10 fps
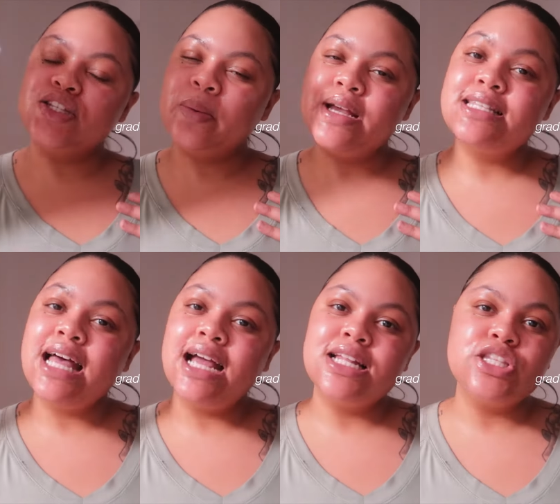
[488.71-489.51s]
Super
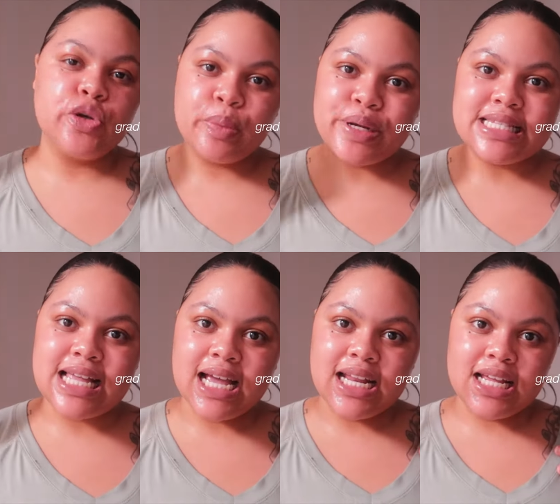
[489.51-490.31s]
excited, super
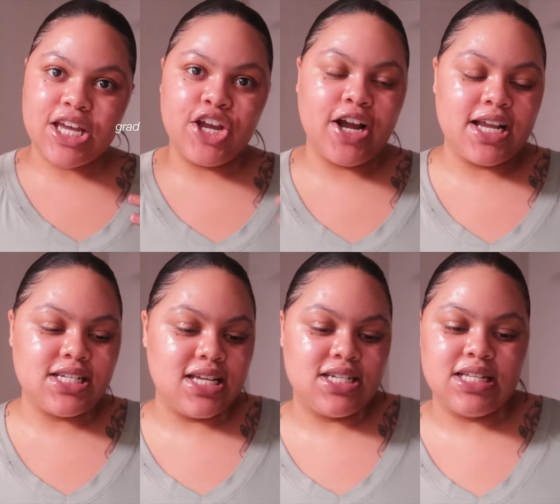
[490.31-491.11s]
excited.
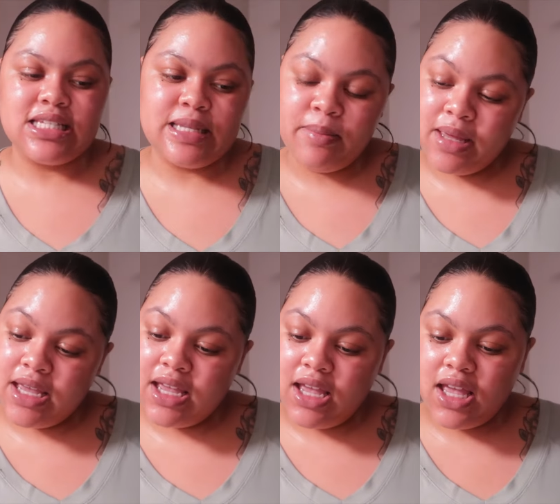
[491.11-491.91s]
Congratulations to
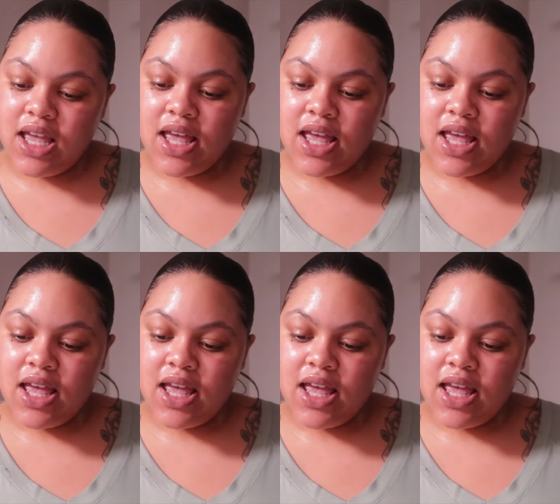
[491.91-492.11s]
me.